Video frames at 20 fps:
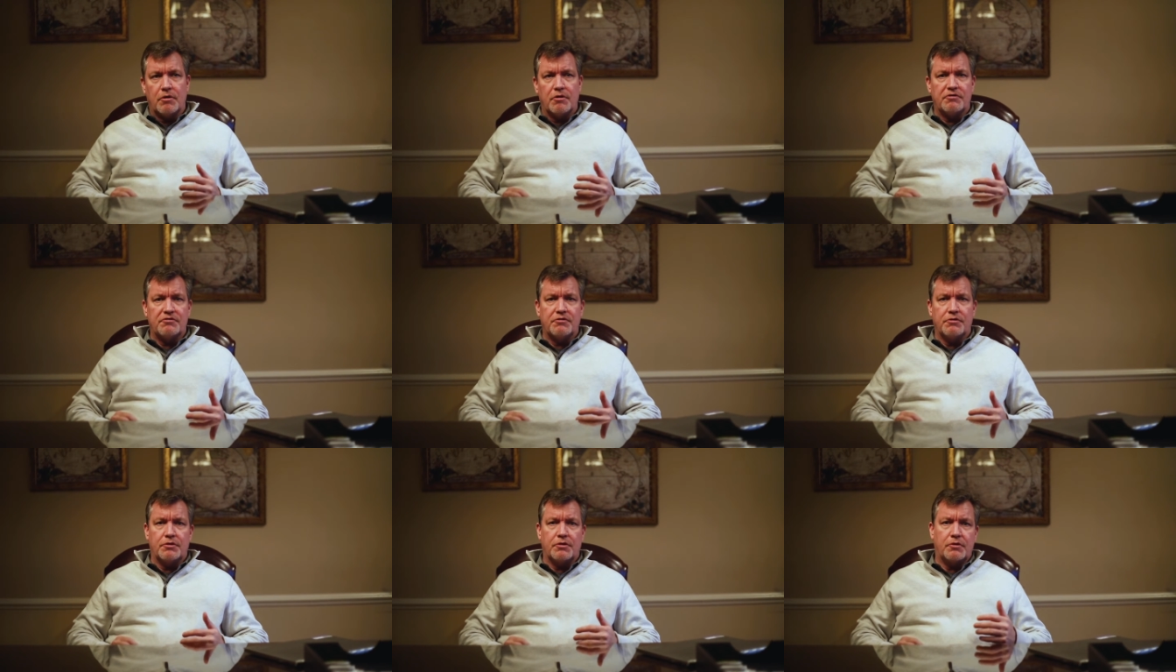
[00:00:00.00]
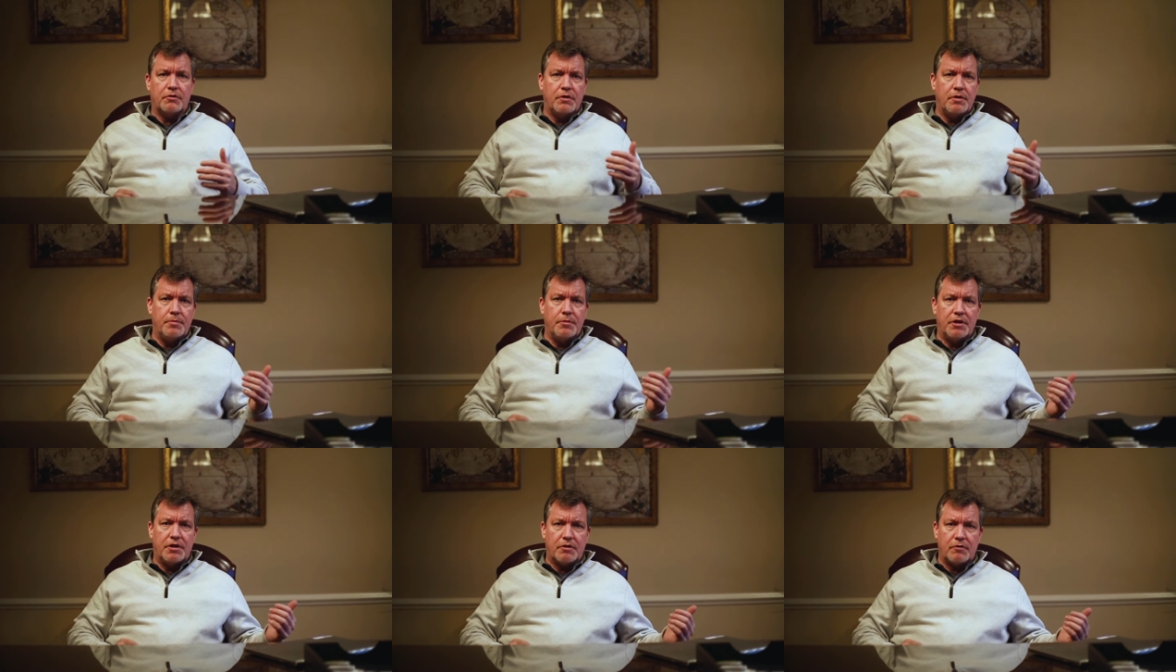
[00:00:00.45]
They're also the
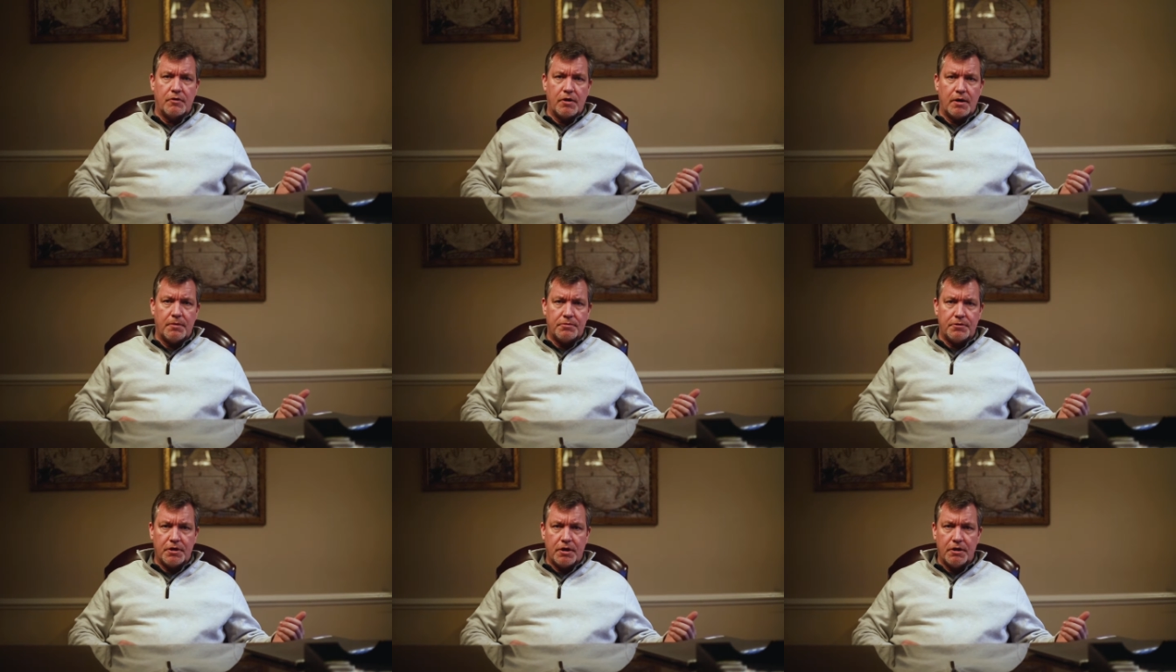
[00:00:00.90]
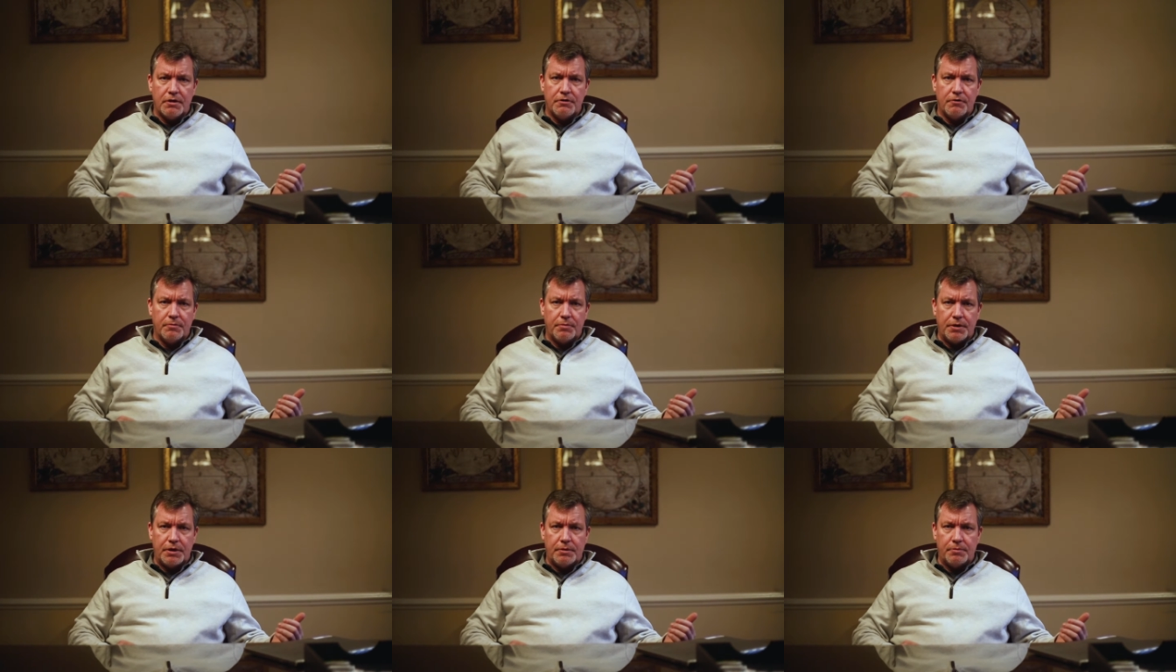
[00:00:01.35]
cream of the crop to
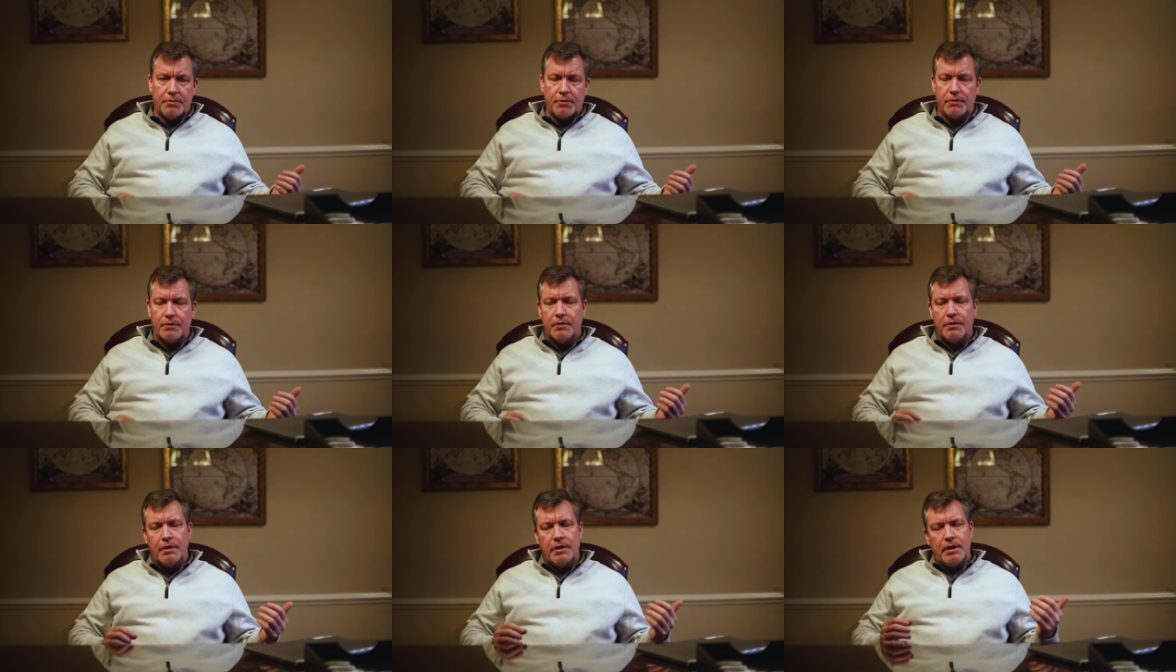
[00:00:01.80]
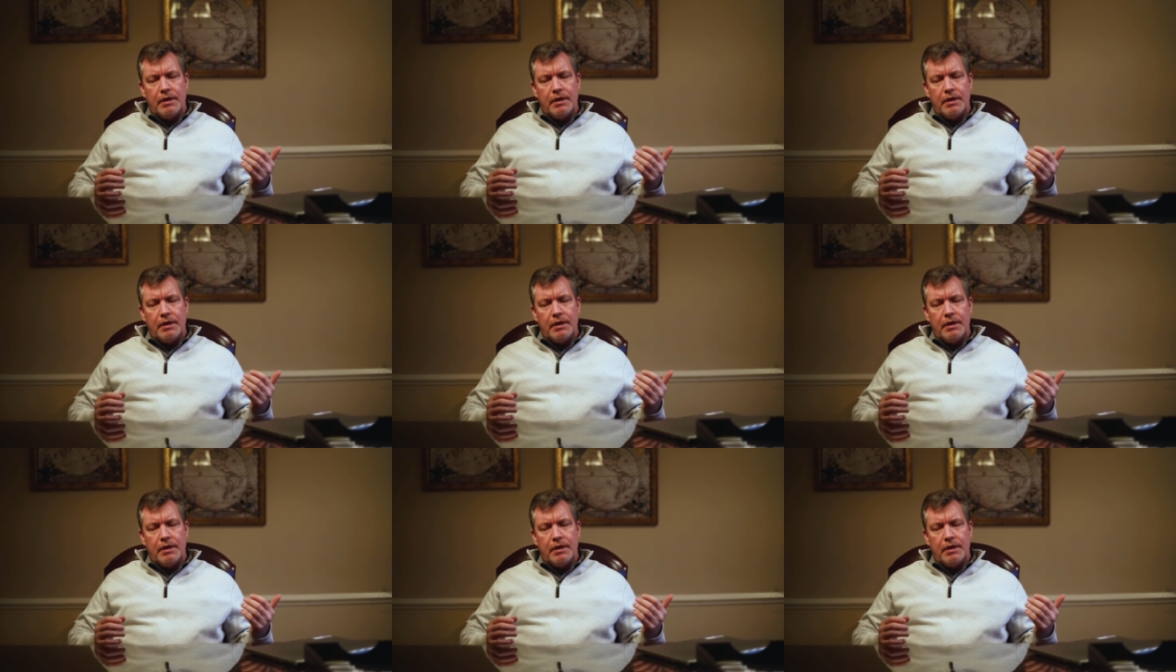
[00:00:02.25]
other people.